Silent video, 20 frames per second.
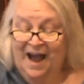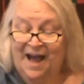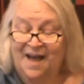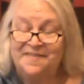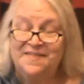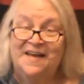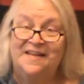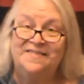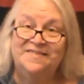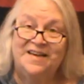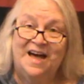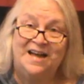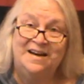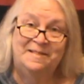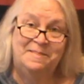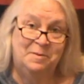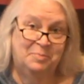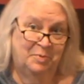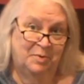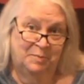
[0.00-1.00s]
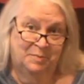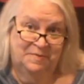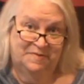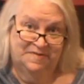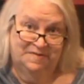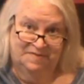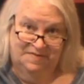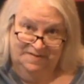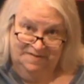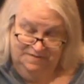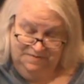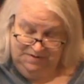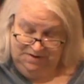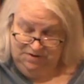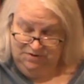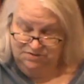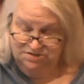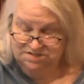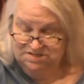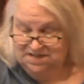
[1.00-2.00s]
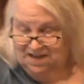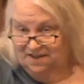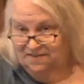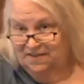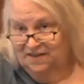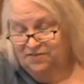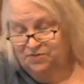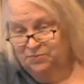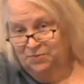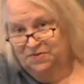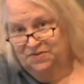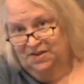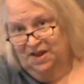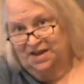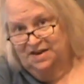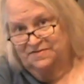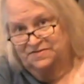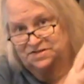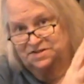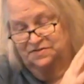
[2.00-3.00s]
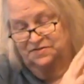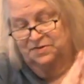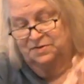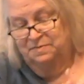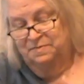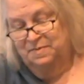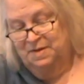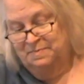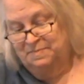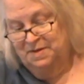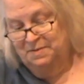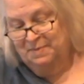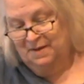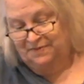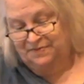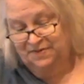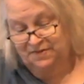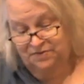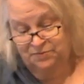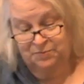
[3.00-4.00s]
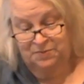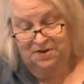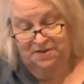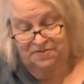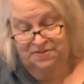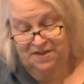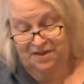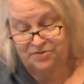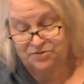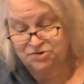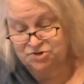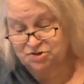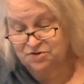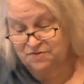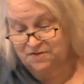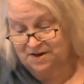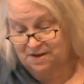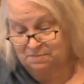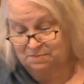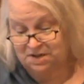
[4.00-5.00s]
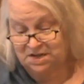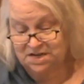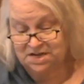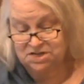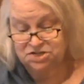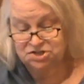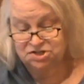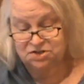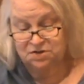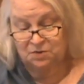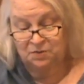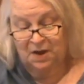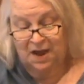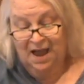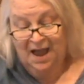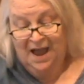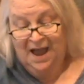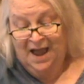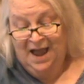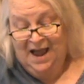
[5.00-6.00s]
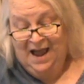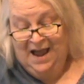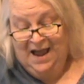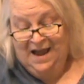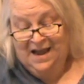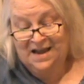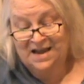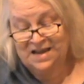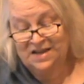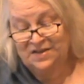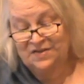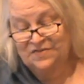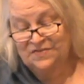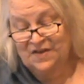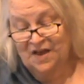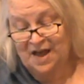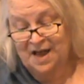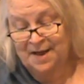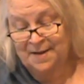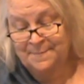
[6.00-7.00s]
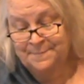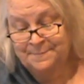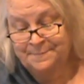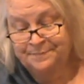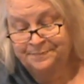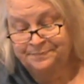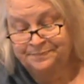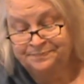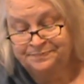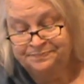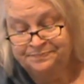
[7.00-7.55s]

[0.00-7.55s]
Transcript: And that's kind of the purpose of this video today. That's what's kind of different maybe about this one and the other two that I'm linking to is um,